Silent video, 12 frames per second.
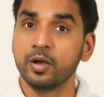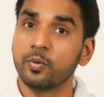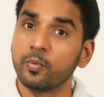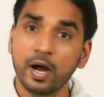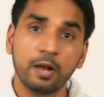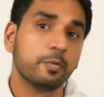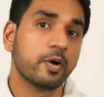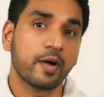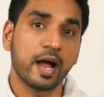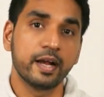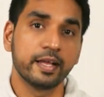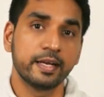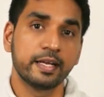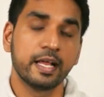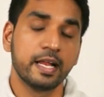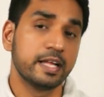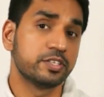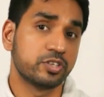While we're at it,
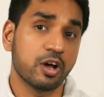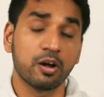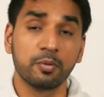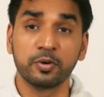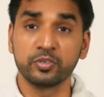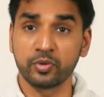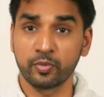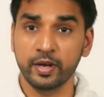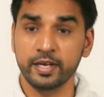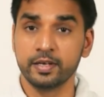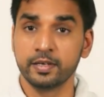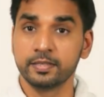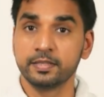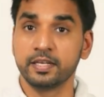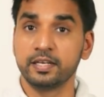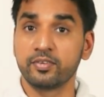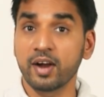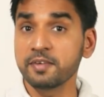let's talk about the RAID. The
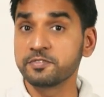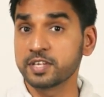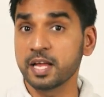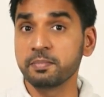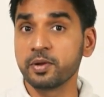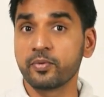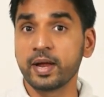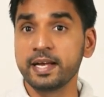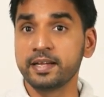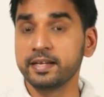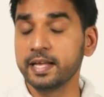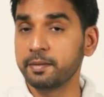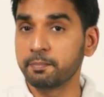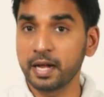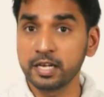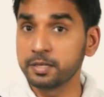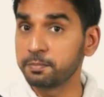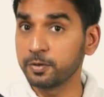drives can be raided in
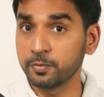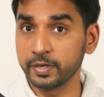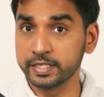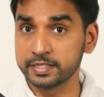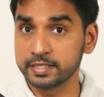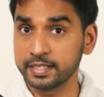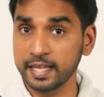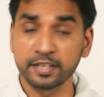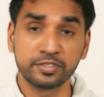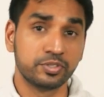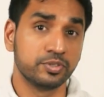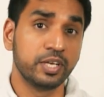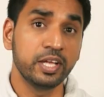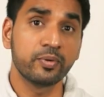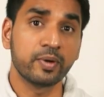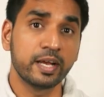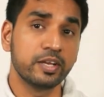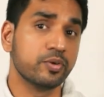multiple ways. Thanks to T
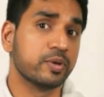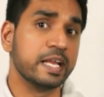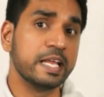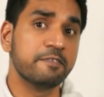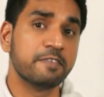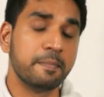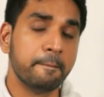RAID, you can even